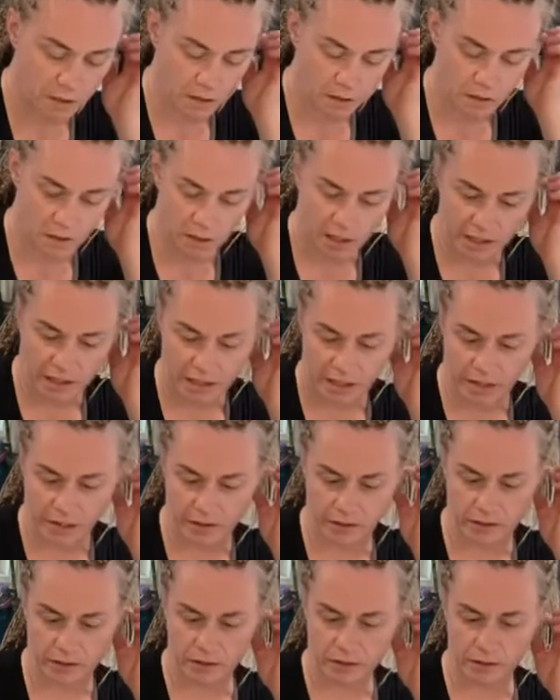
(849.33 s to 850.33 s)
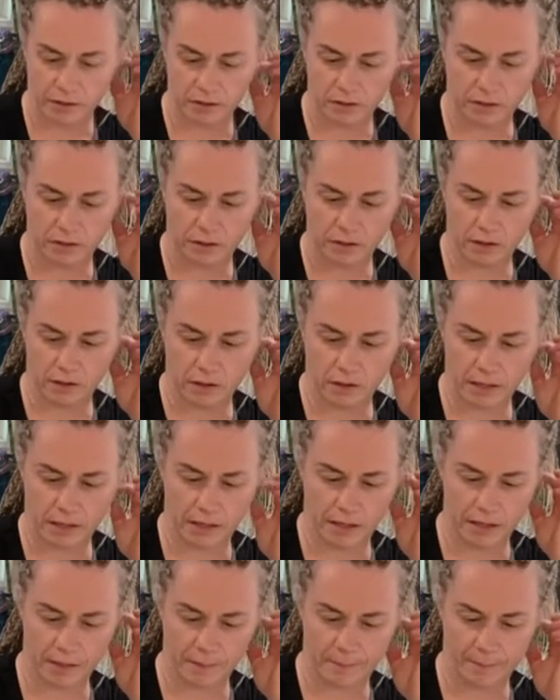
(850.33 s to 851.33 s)
Again,
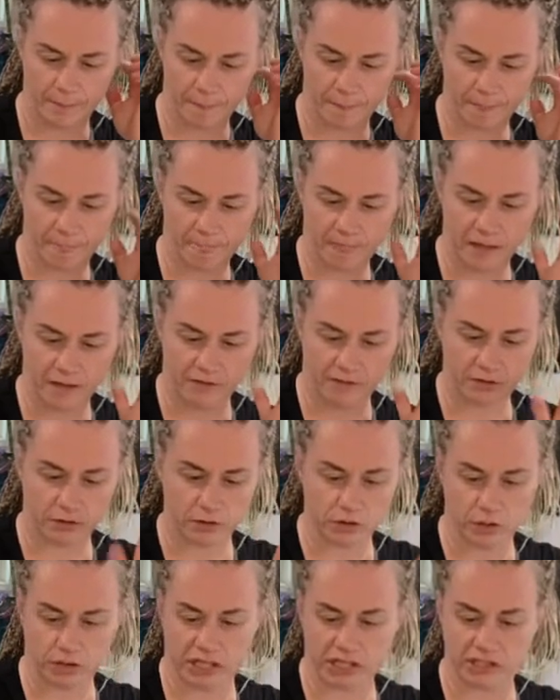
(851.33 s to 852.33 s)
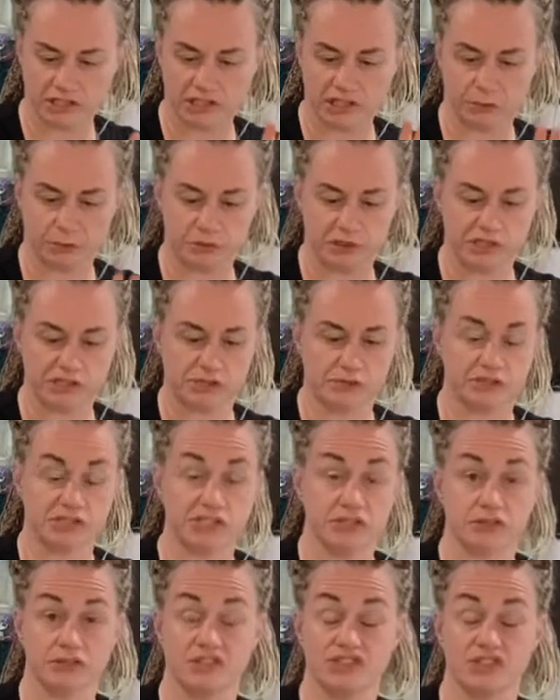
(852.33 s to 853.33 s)
if you're looking to reduce
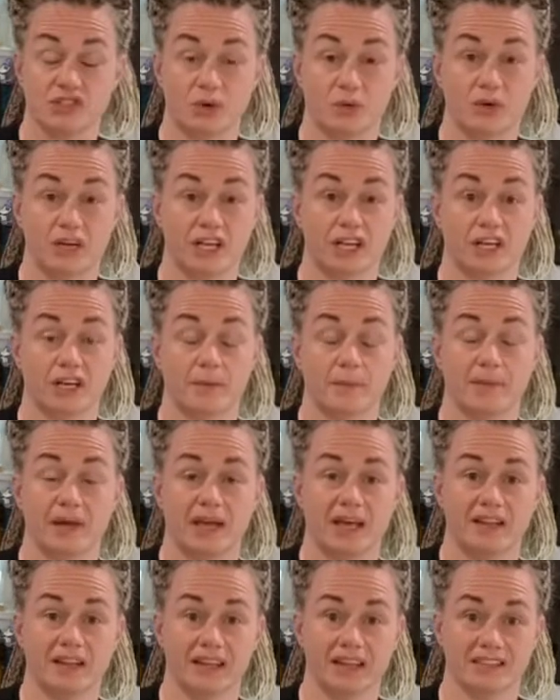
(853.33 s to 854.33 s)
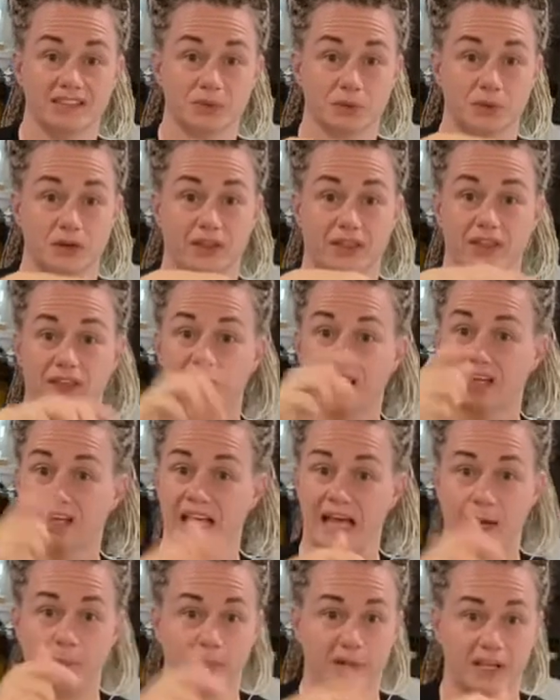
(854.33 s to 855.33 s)
your sodium and that sort of thing,
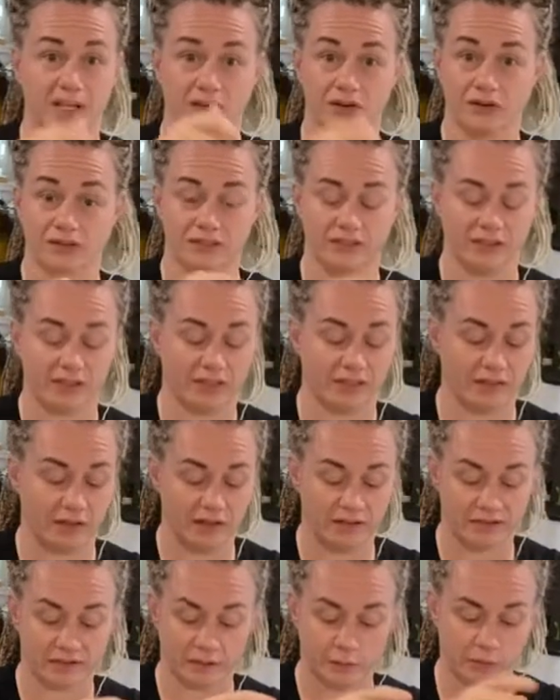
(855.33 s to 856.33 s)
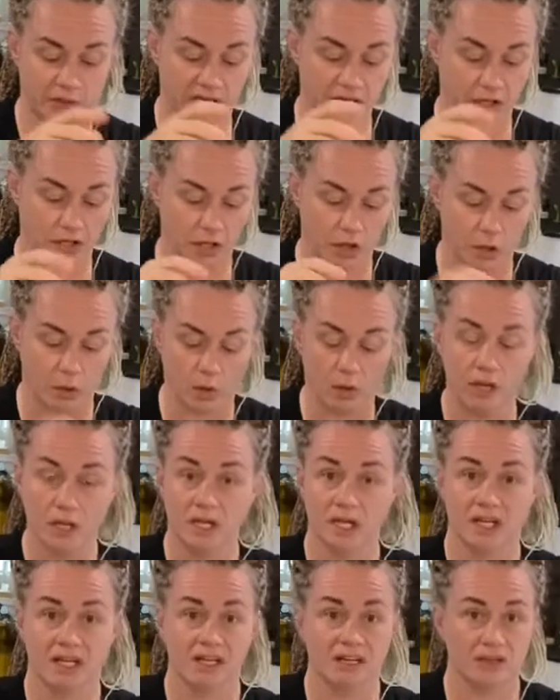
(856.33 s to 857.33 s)
Epicure is the way to go.
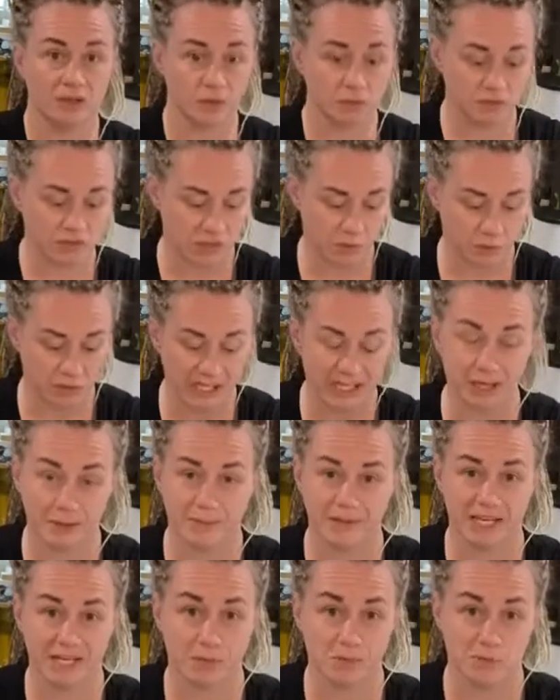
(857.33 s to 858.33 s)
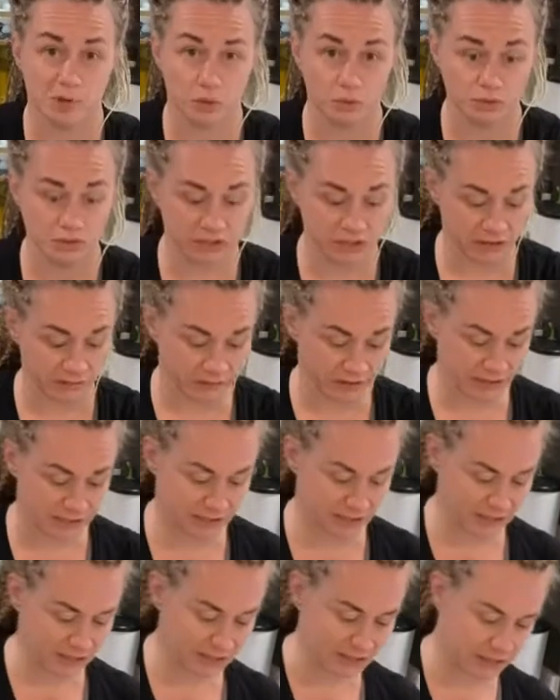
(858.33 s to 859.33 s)
No sodium in most of the
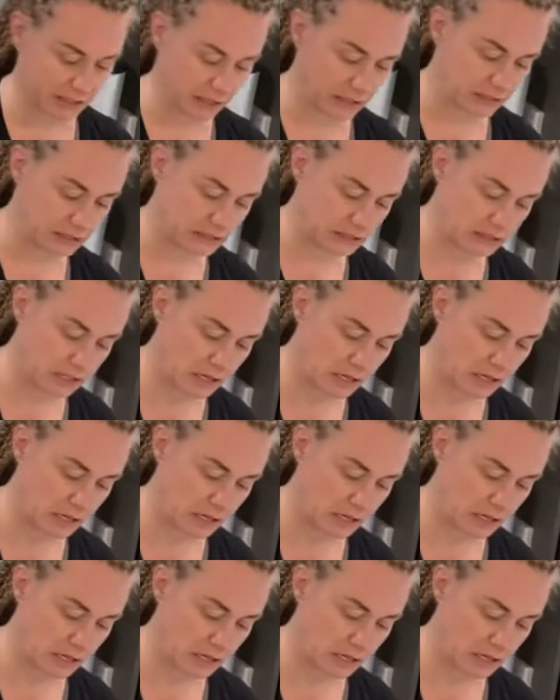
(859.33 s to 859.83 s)
seasonings.